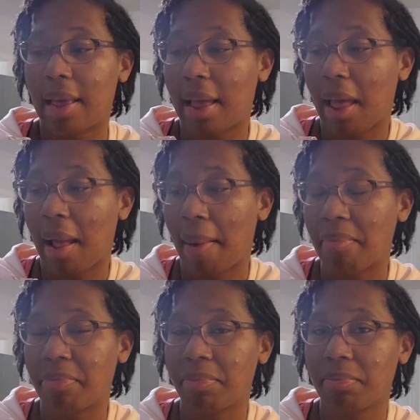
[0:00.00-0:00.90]

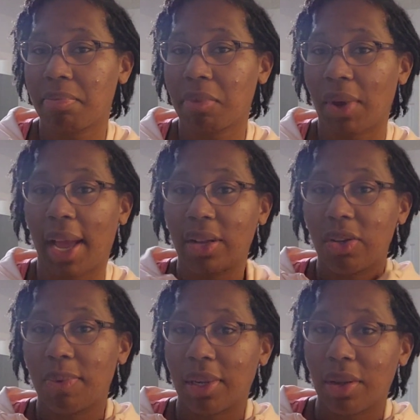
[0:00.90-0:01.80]
kind of tell
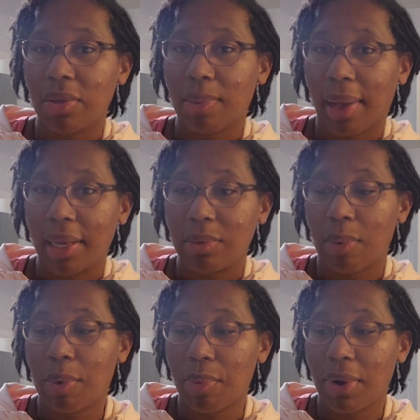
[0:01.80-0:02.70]
you what clothes wise and
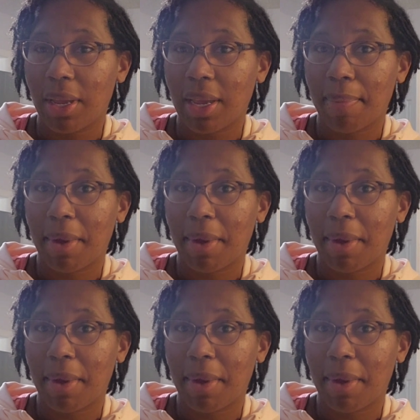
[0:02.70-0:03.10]
what we're bringing.